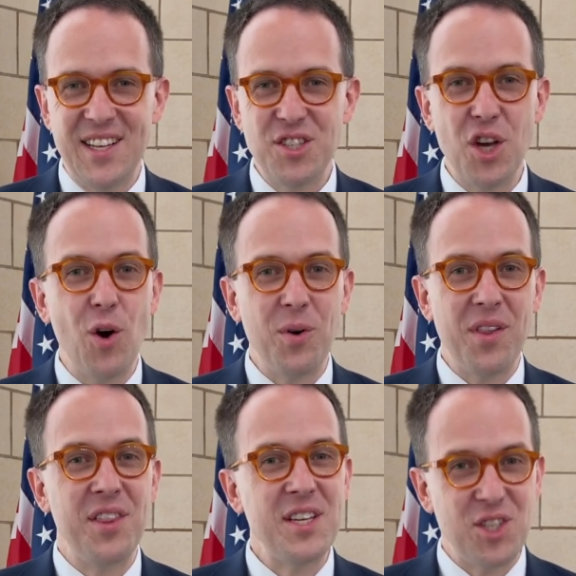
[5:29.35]
So
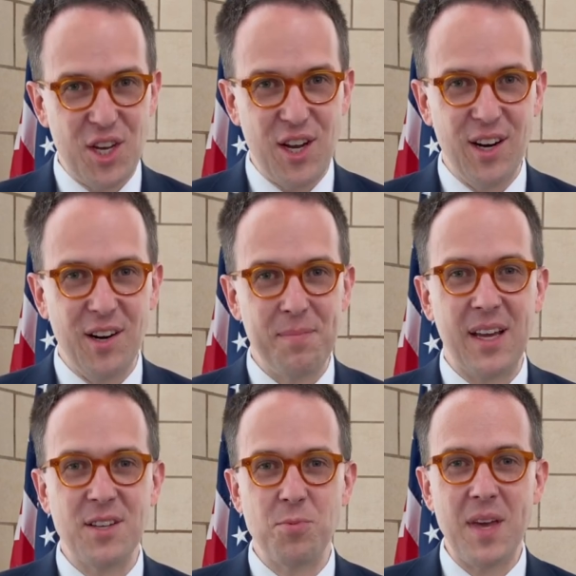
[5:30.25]
this year,
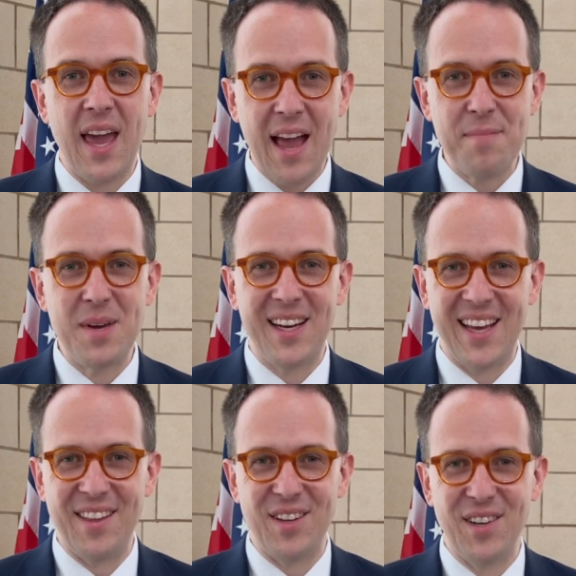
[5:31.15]
because we can't be
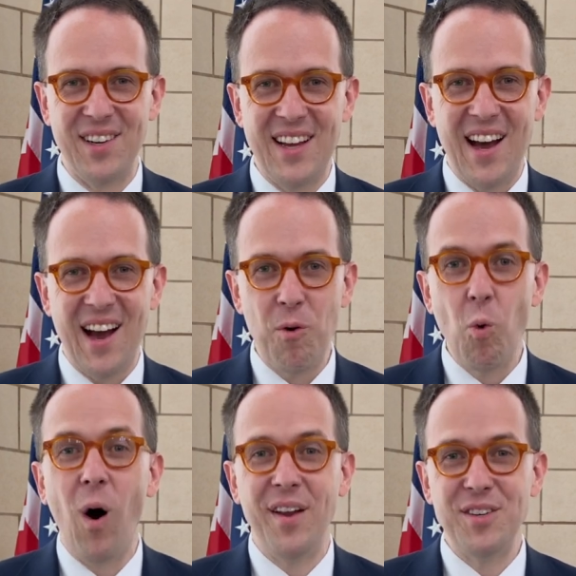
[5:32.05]
together, I
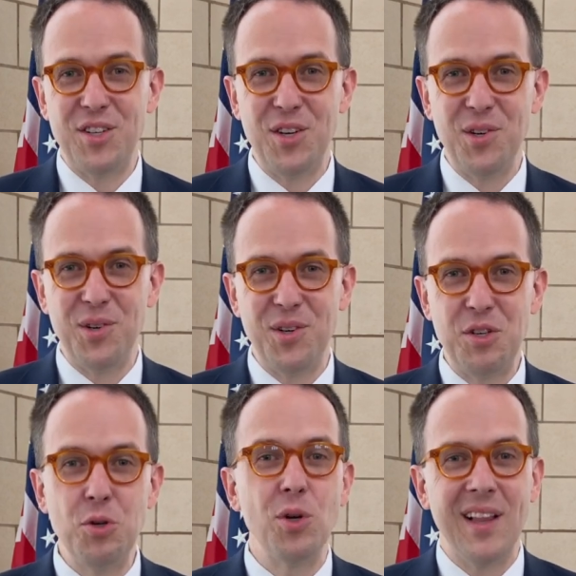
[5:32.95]
want to
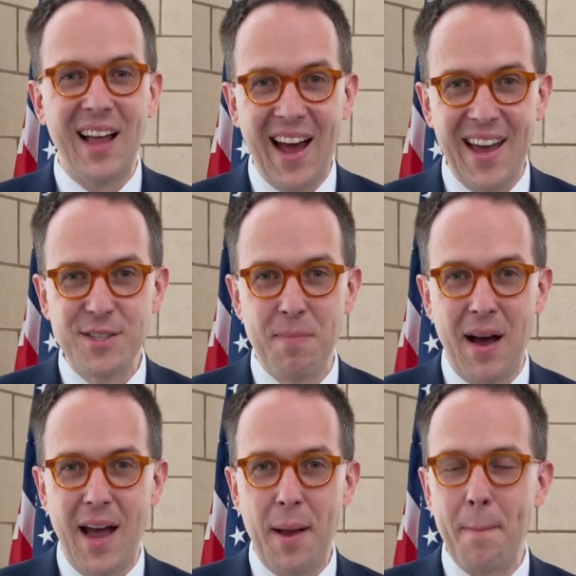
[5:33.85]
utilize
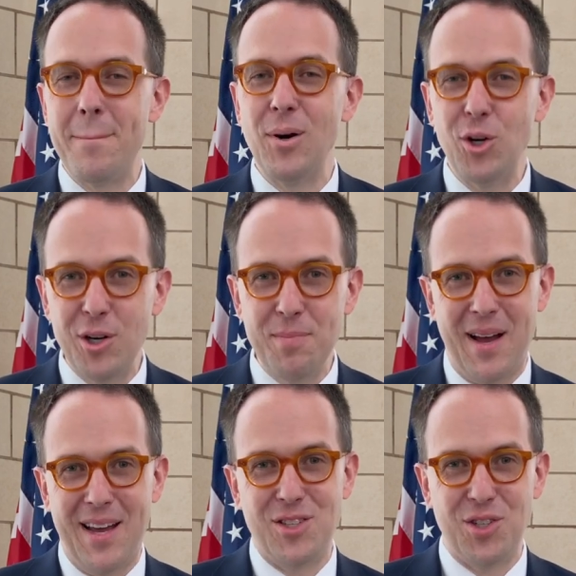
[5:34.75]
my
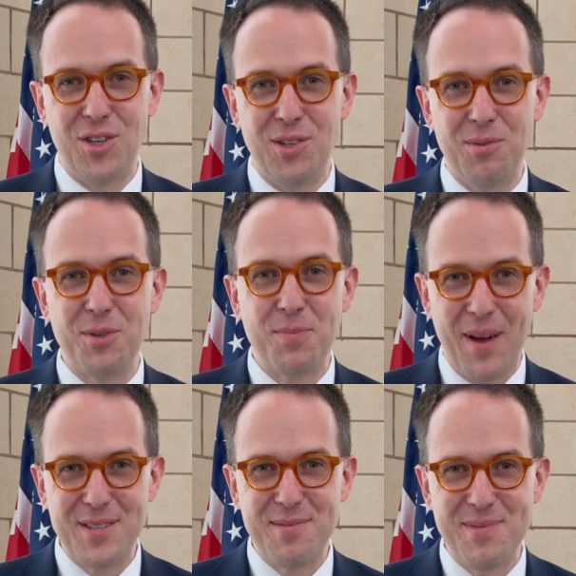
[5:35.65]
Burgermeister
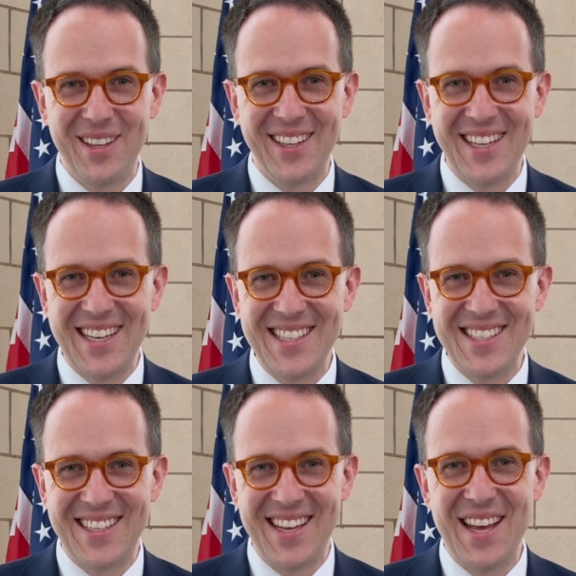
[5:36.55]

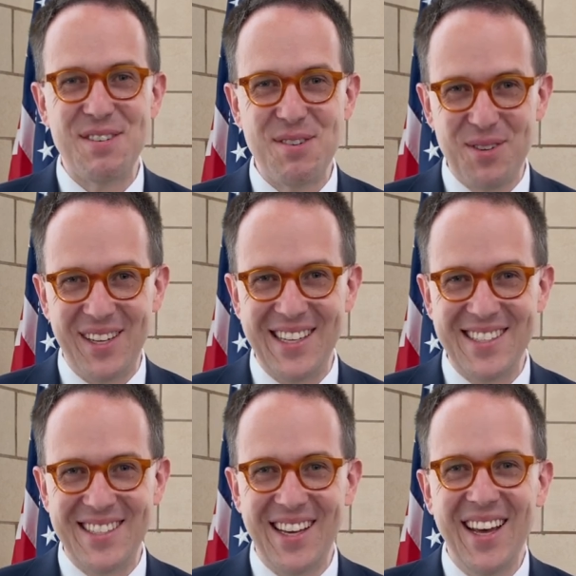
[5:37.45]
responsibilities and duties